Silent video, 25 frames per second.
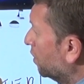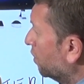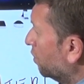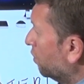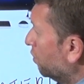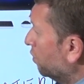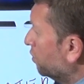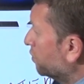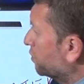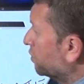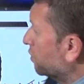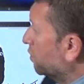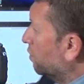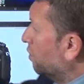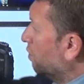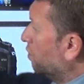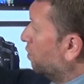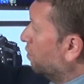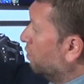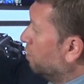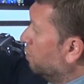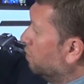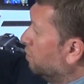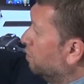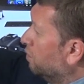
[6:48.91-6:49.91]
Also,
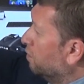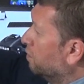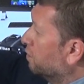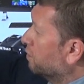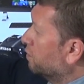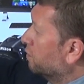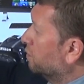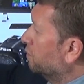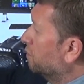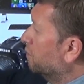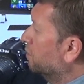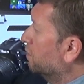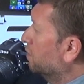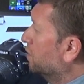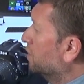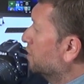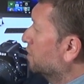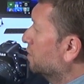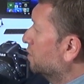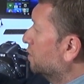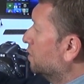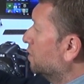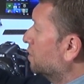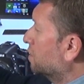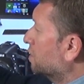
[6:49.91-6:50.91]
all
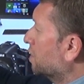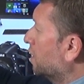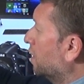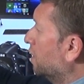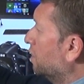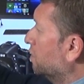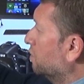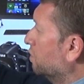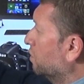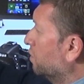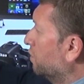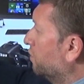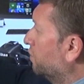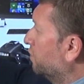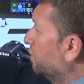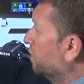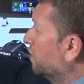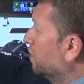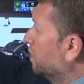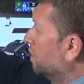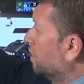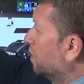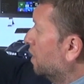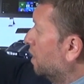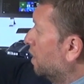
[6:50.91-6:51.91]
this kind of
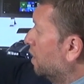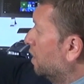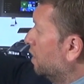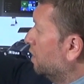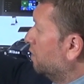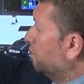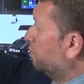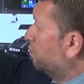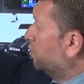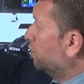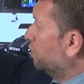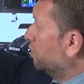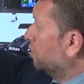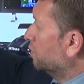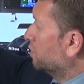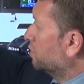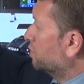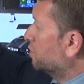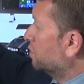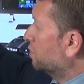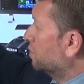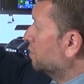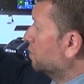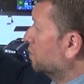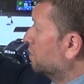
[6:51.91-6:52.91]

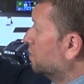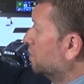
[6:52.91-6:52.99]
iPods,